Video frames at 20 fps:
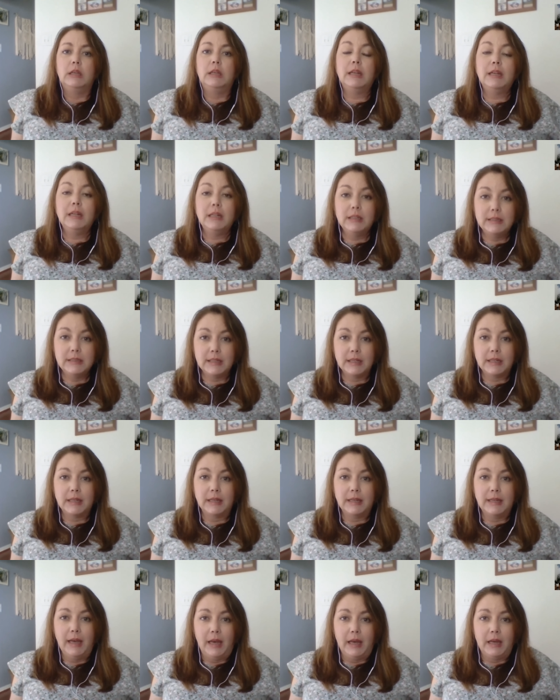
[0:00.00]
getting sick
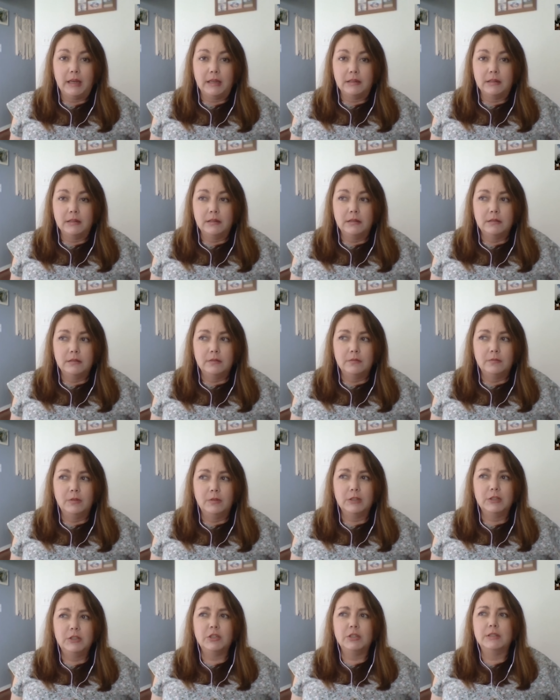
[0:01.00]
again,
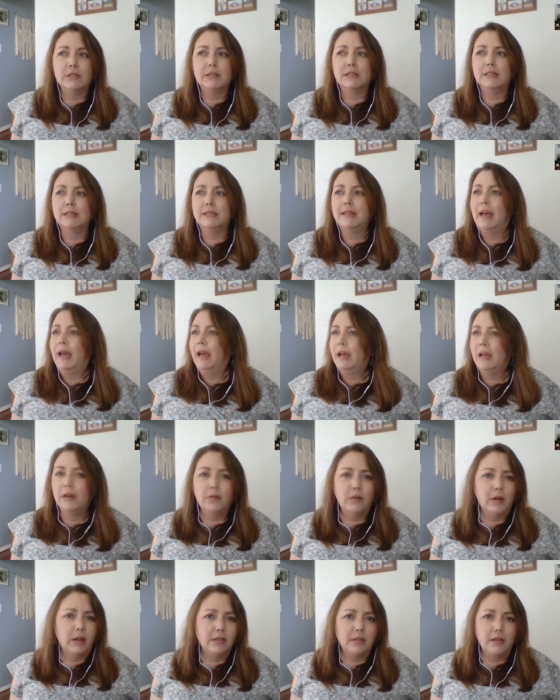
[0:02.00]
which is not
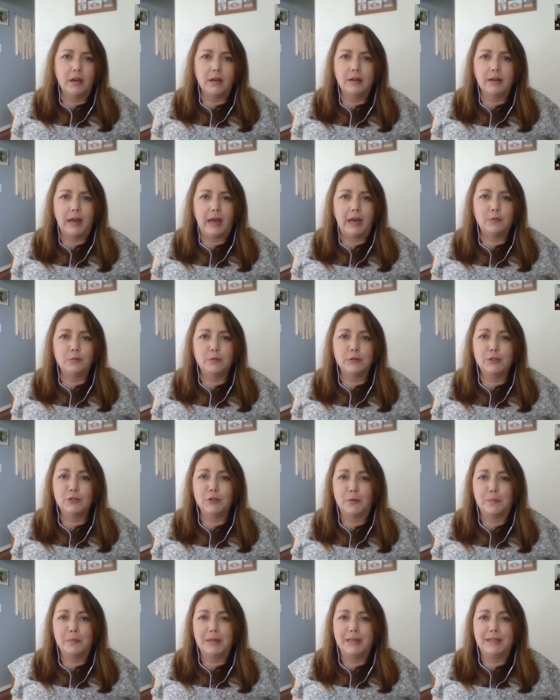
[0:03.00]
how I thought God would
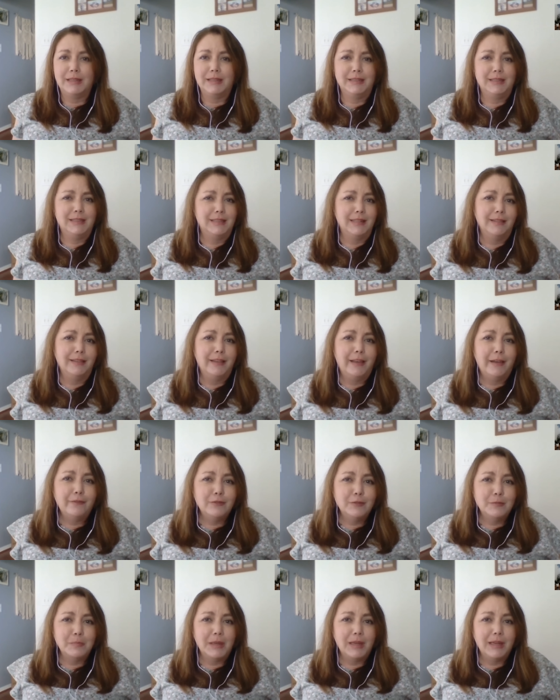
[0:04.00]
show me he still
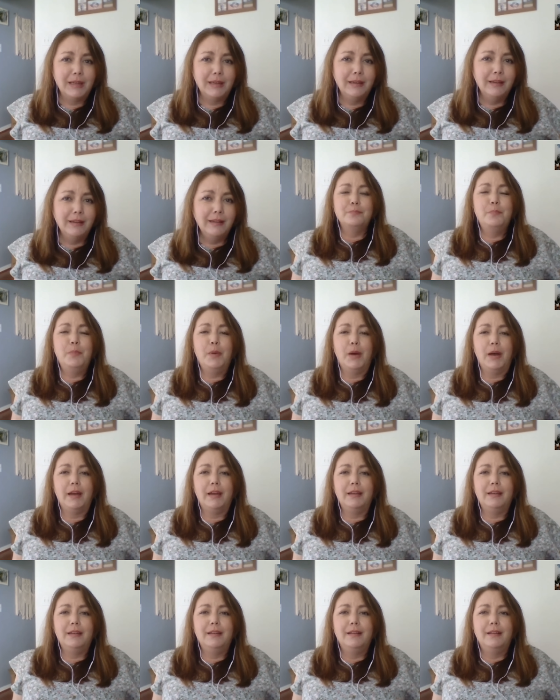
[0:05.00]
loves me,
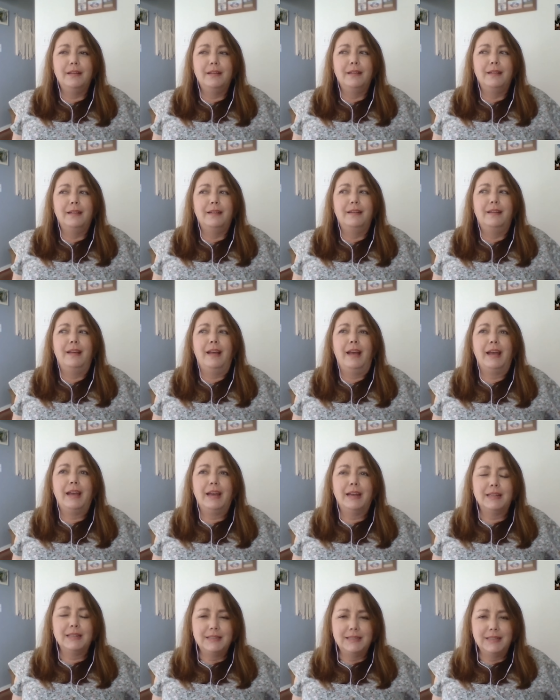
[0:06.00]
but I
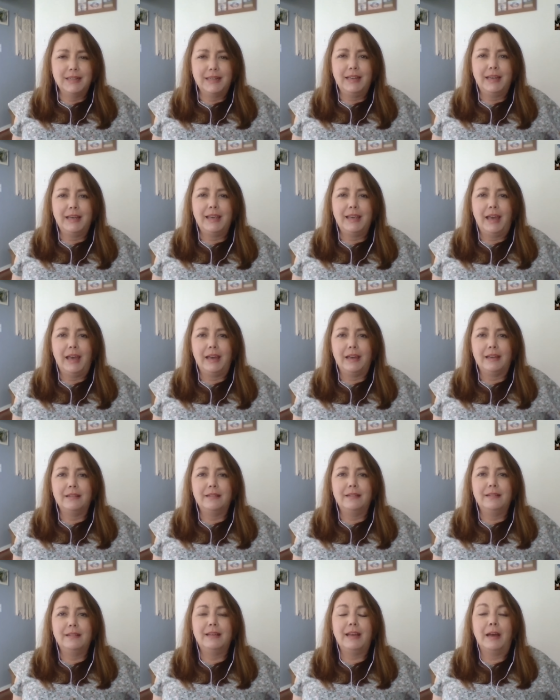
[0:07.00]
got sick
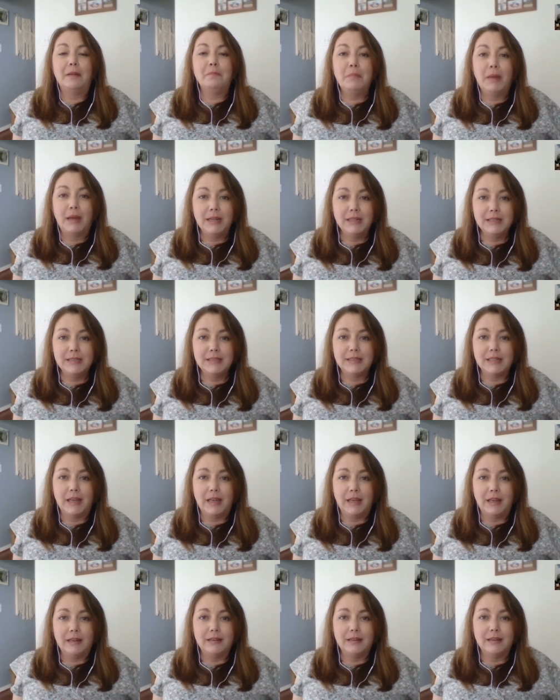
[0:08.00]
again, got
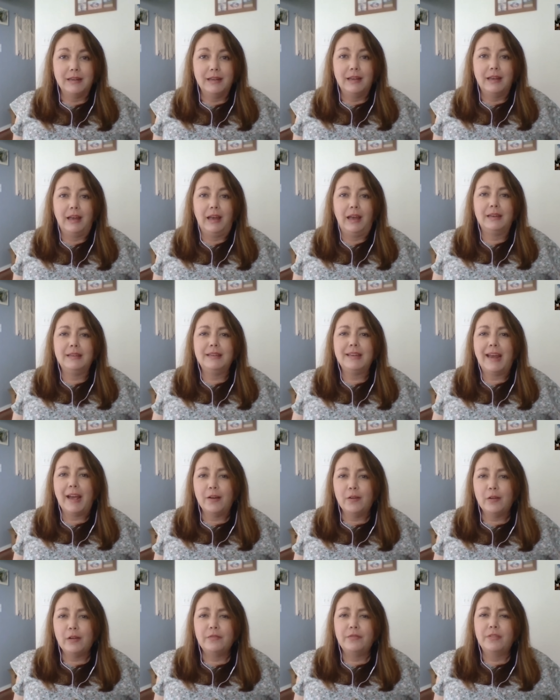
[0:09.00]
medicine, and
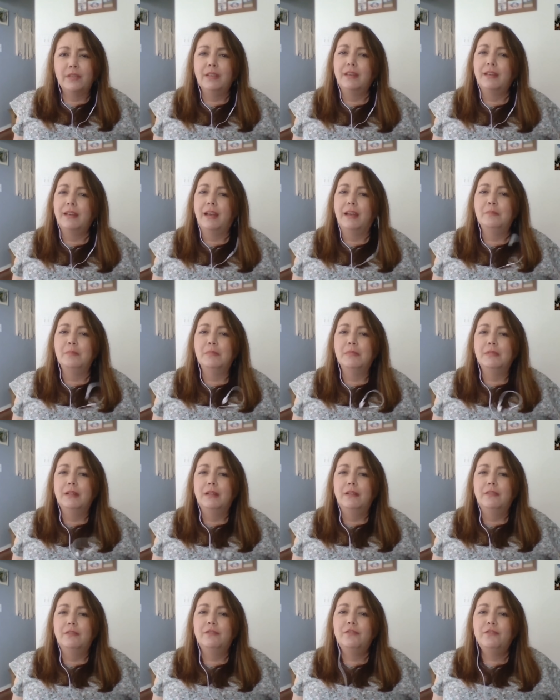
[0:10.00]
now I feel like I'm
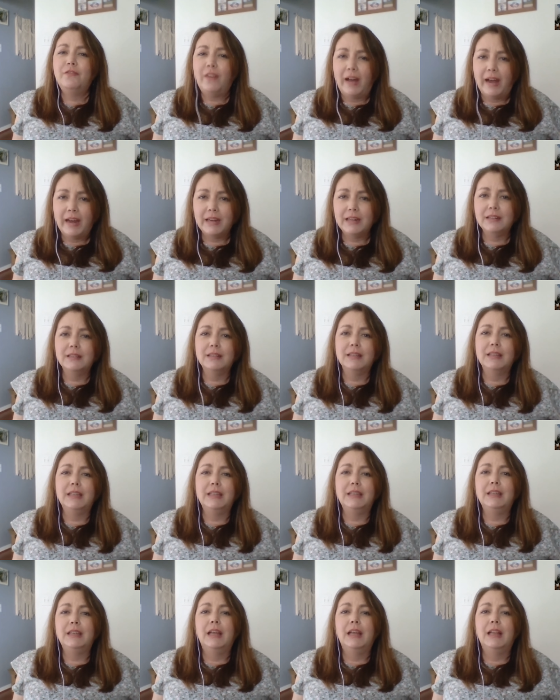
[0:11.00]

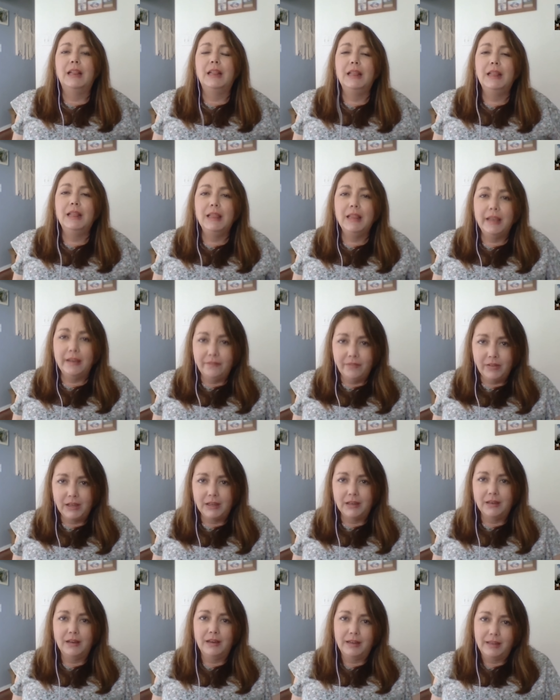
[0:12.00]
finally
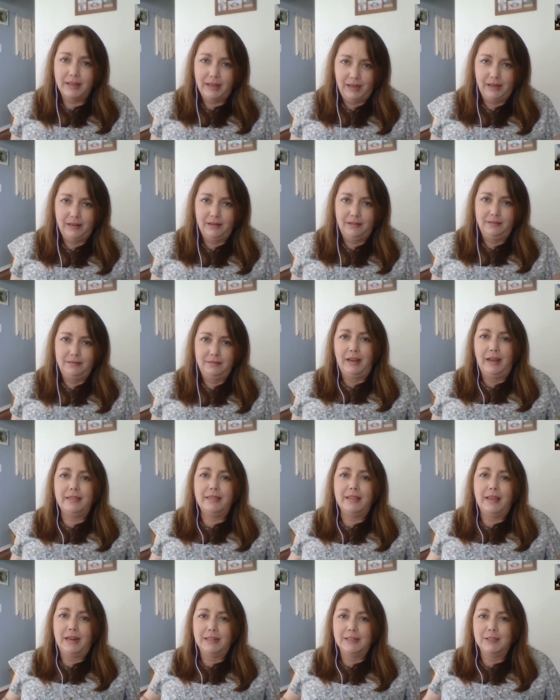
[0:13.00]
living again.
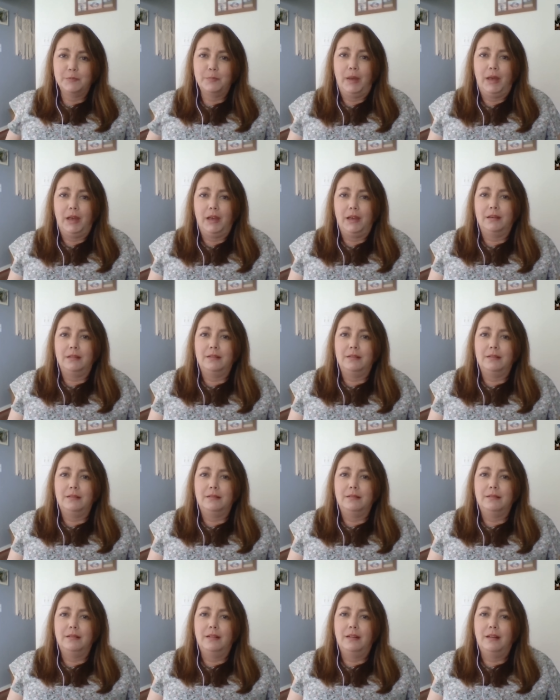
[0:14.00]
And that has
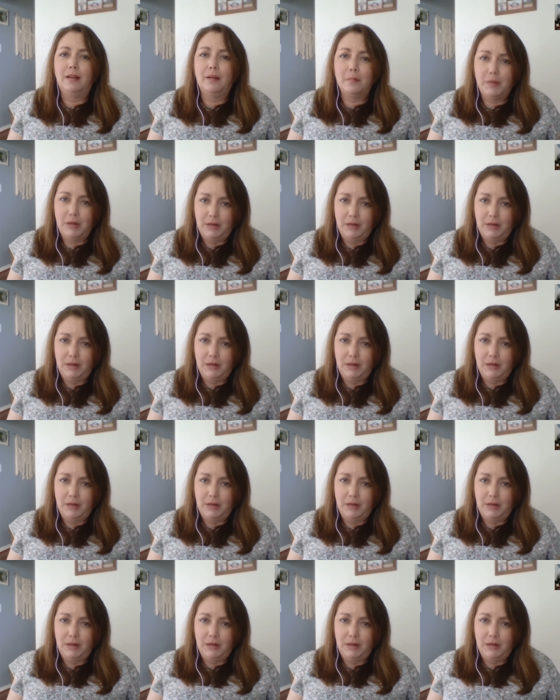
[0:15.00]
been a